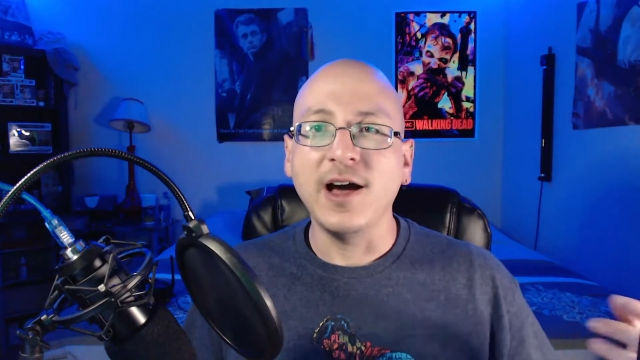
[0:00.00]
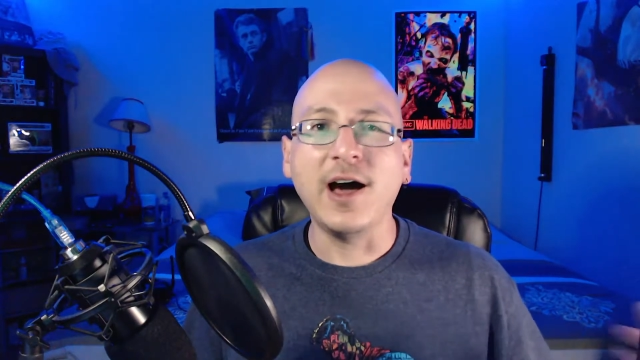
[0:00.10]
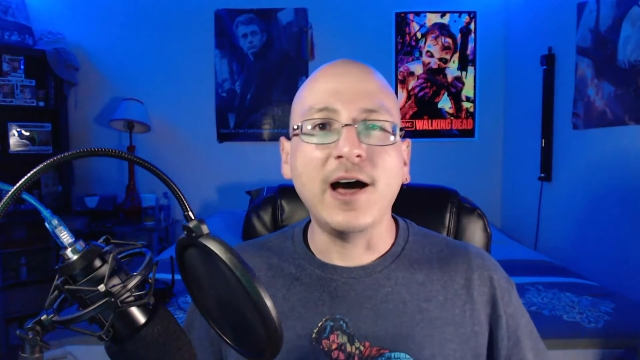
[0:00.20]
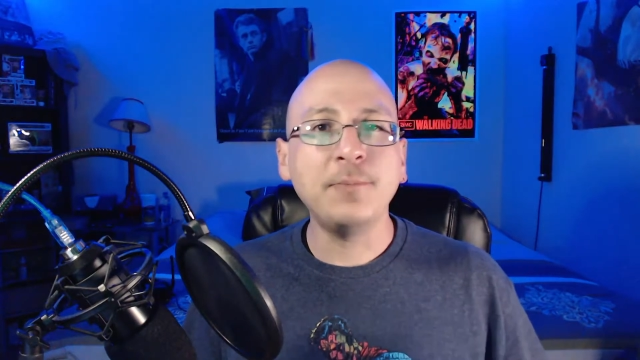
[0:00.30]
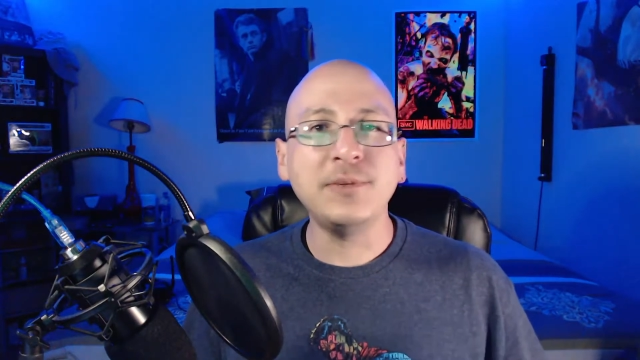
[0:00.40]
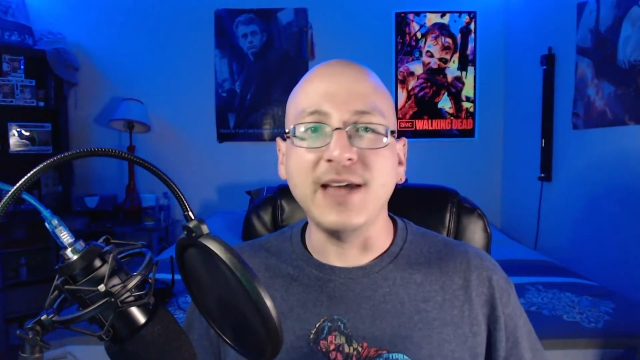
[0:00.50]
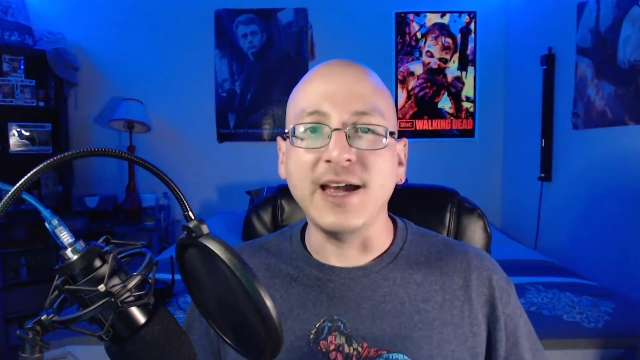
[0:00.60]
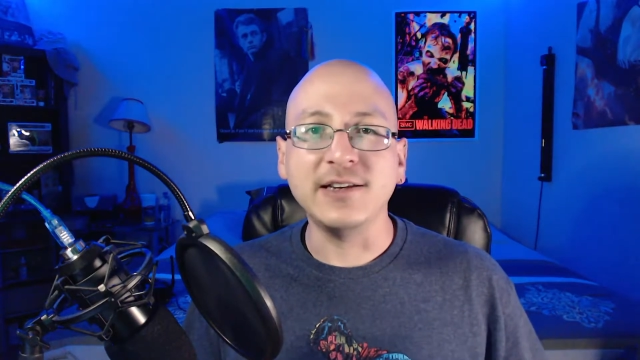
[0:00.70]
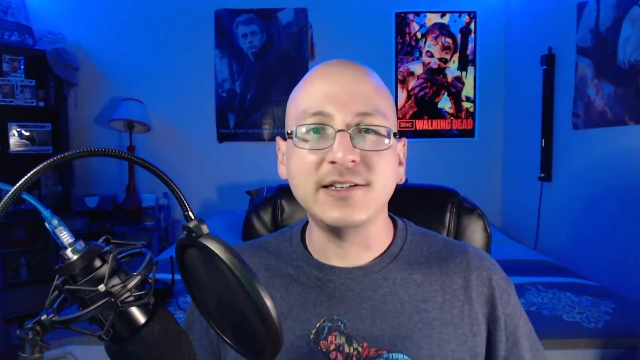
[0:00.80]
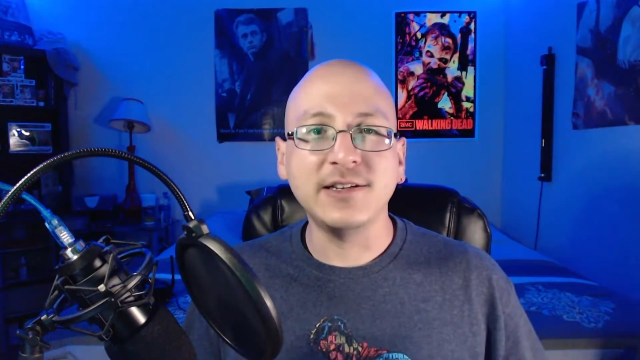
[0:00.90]

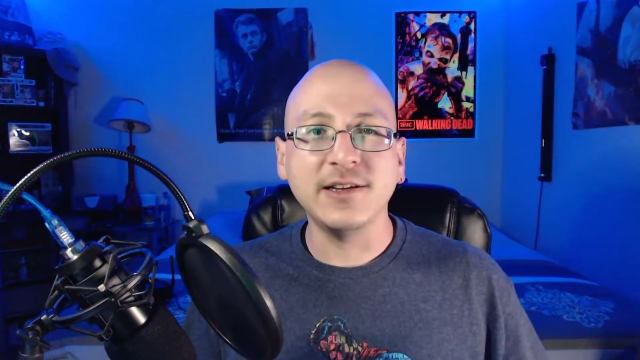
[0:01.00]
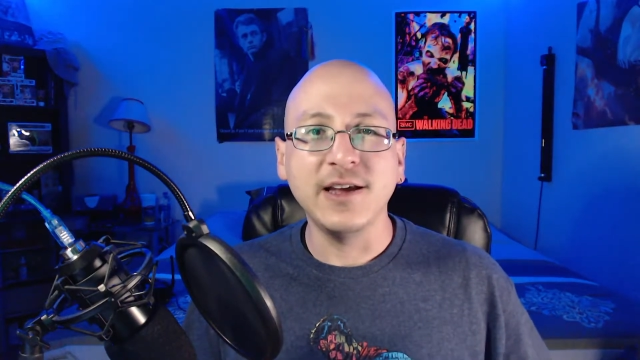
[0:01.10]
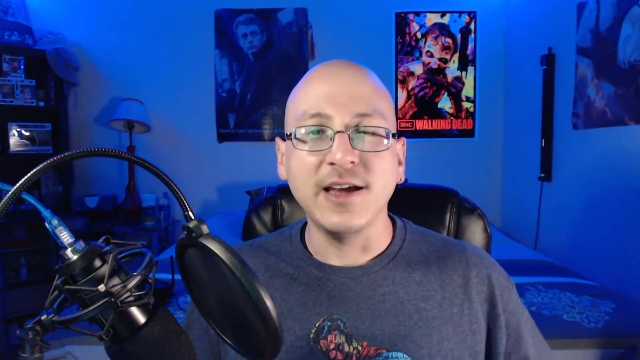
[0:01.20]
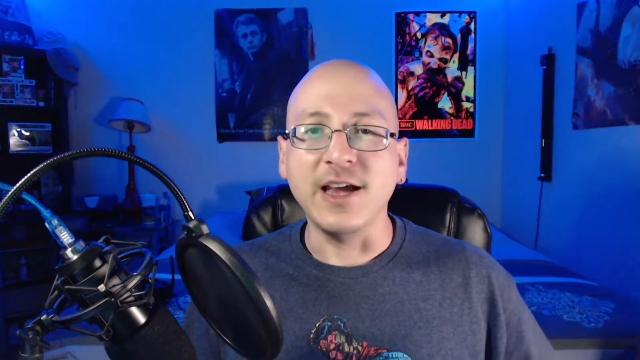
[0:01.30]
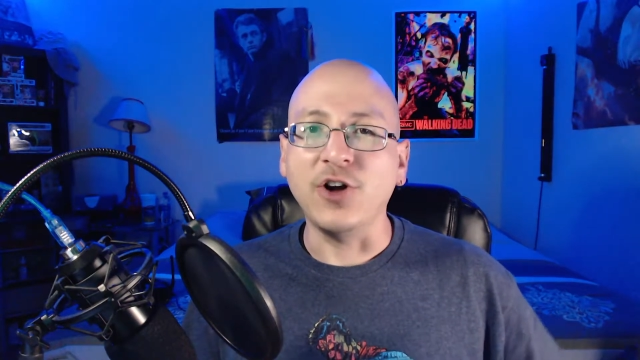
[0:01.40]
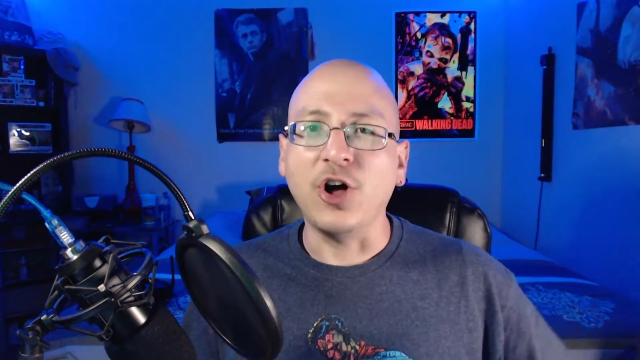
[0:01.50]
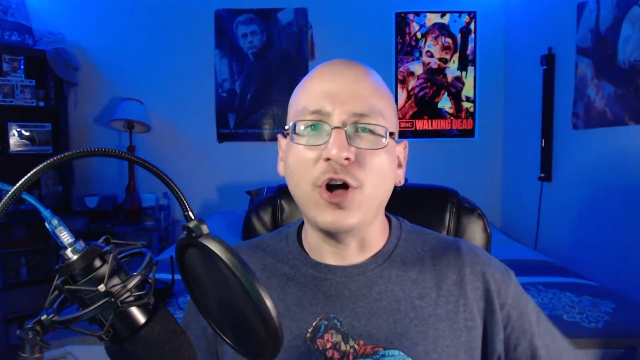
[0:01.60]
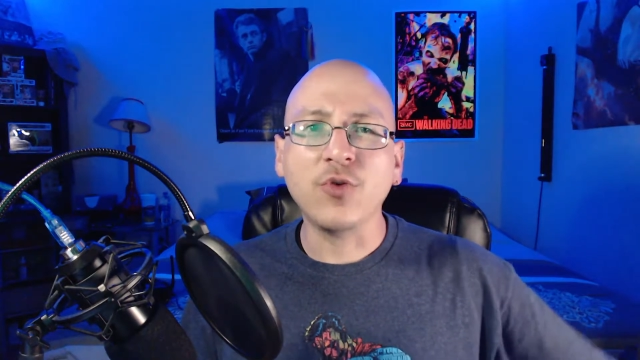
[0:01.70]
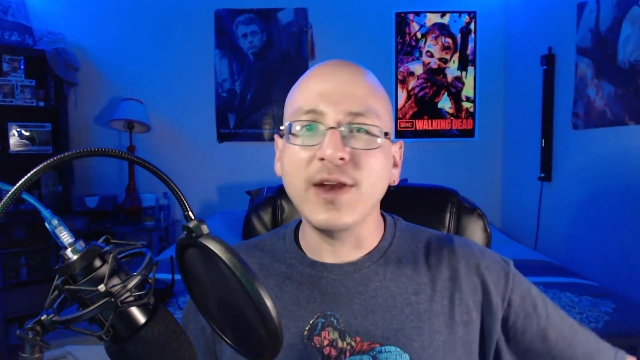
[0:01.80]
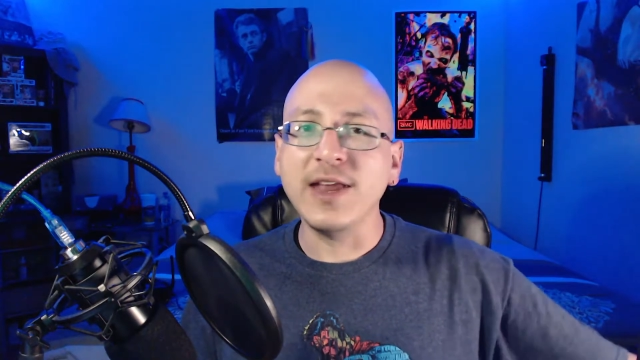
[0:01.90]
update an
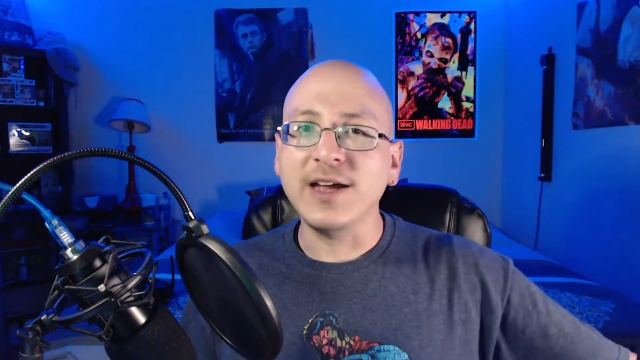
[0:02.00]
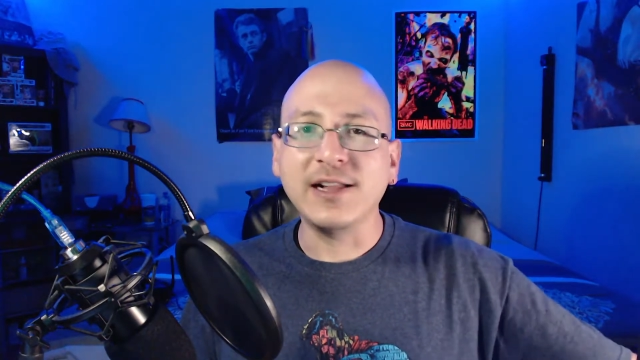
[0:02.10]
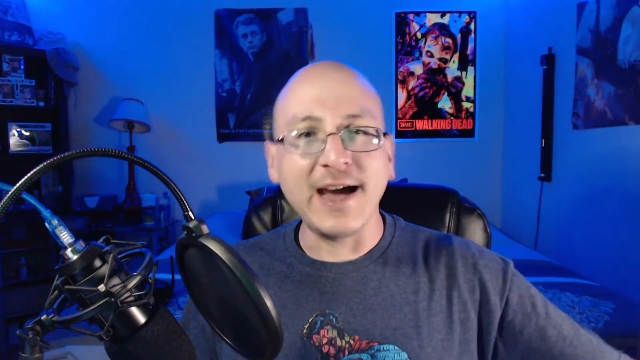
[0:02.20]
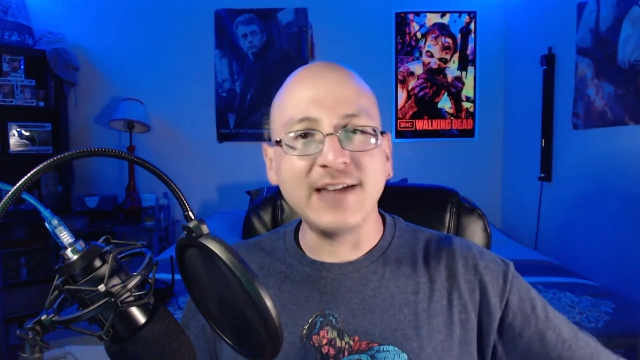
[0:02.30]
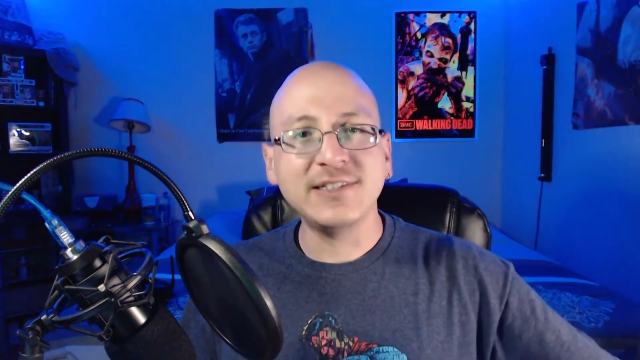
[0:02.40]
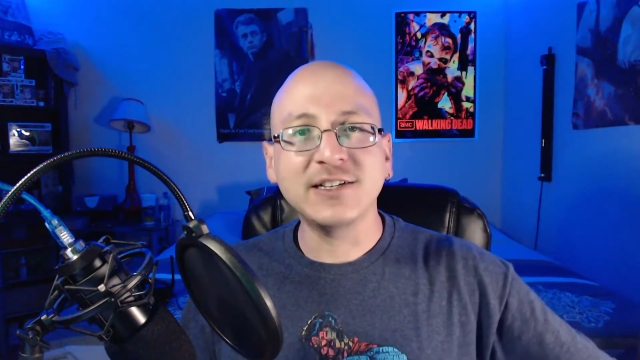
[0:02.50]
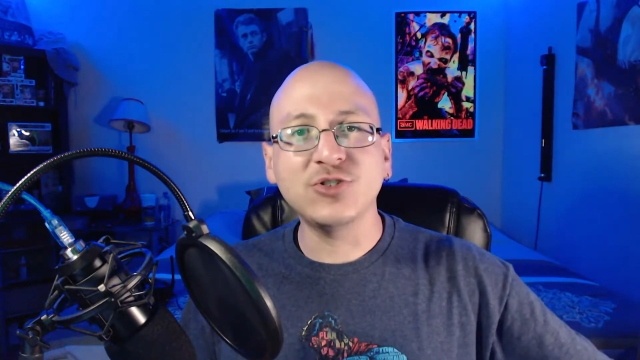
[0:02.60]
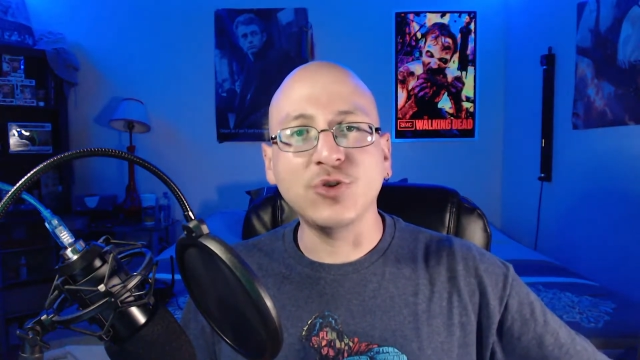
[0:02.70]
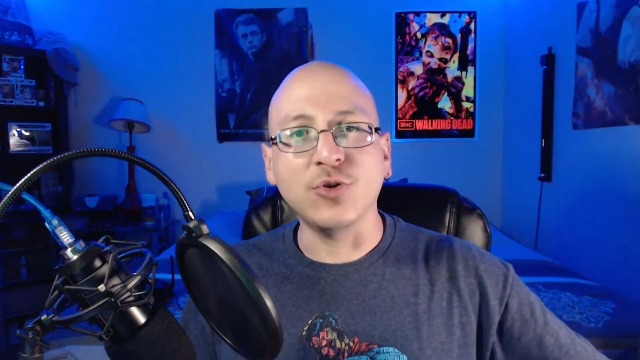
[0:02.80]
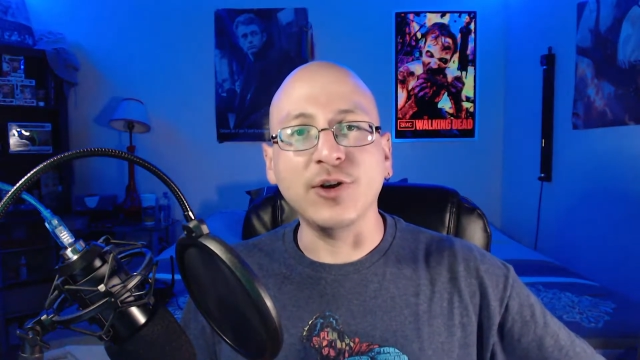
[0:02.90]
already classic
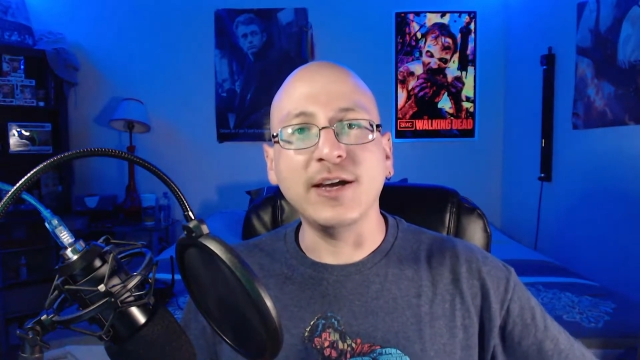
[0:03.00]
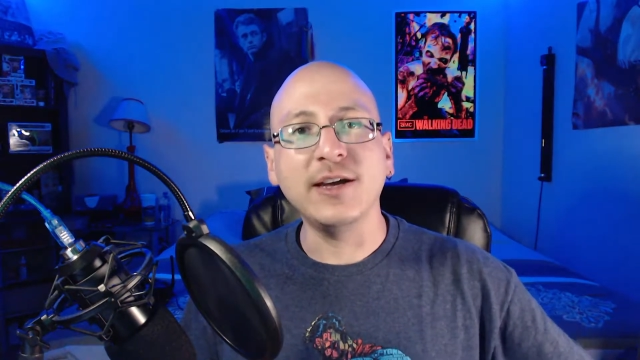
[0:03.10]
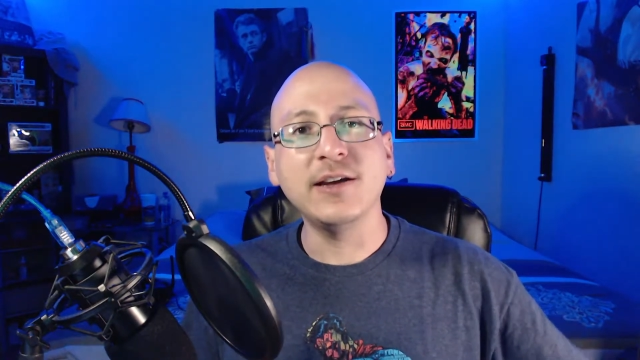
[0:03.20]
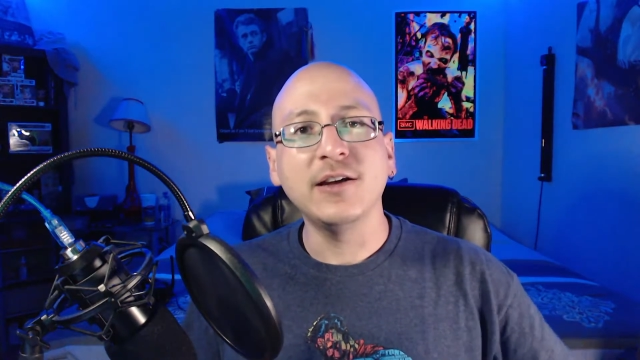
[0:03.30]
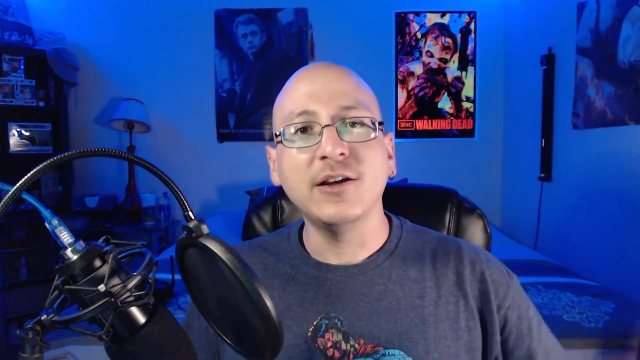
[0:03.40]
story